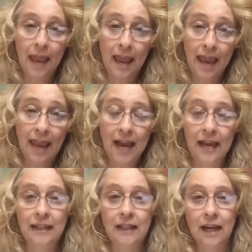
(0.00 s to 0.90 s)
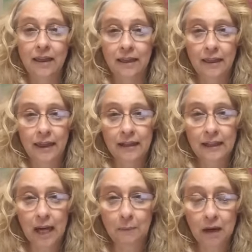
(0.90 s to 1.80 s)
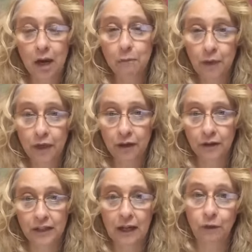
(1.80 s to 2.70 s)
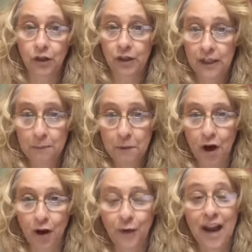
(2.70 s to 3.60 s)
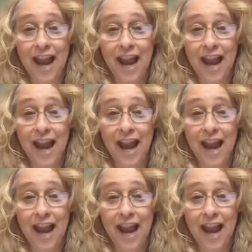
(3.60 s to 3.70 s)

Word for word: and this coming up Thursday, which is tomorrow,